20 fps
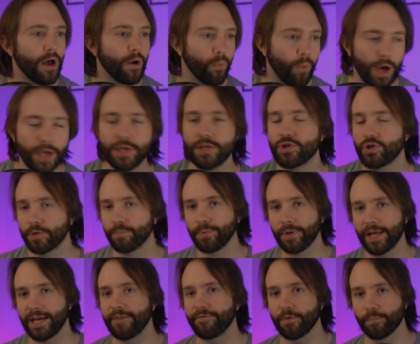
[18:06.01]
what you should
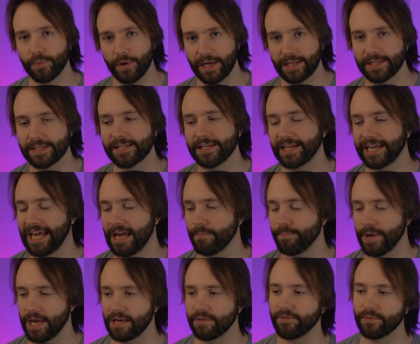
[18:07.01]
play if you're playing this in a
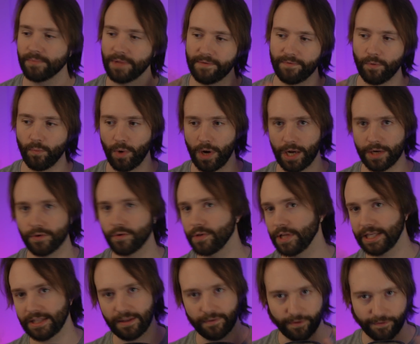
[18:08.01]
campaign from level 1 or
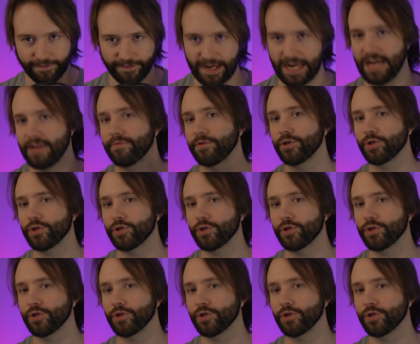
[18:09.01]
like level 5,